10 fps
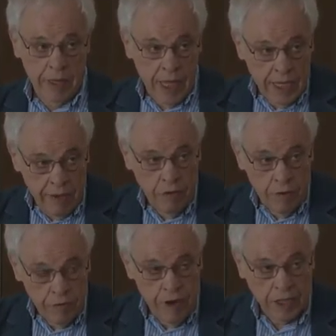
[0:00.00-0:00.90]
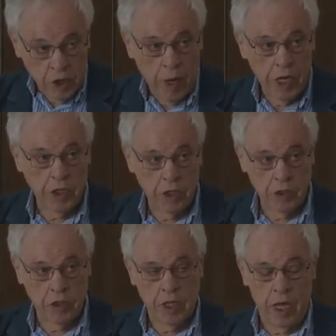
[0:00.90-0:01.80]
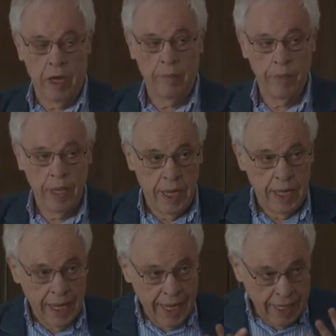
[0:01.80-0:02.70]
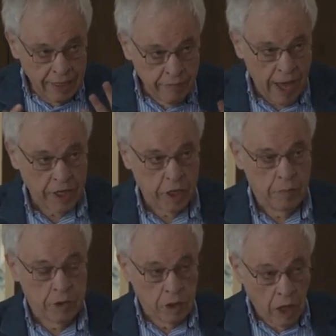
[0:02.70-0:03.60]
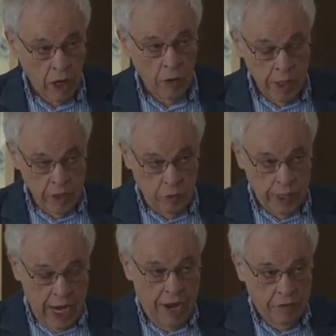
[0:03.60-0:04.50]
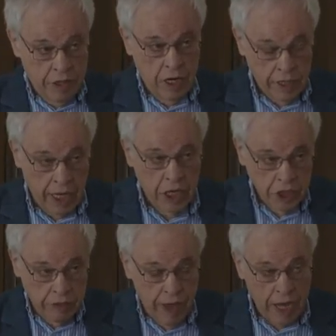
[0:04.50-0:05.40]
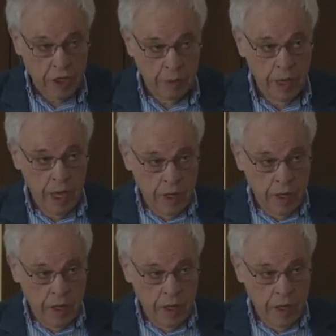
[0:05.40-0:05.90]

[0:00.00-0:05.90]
but they give you fluctuations um, in the vacuum. So not only do we have the dark energy, the vacuum,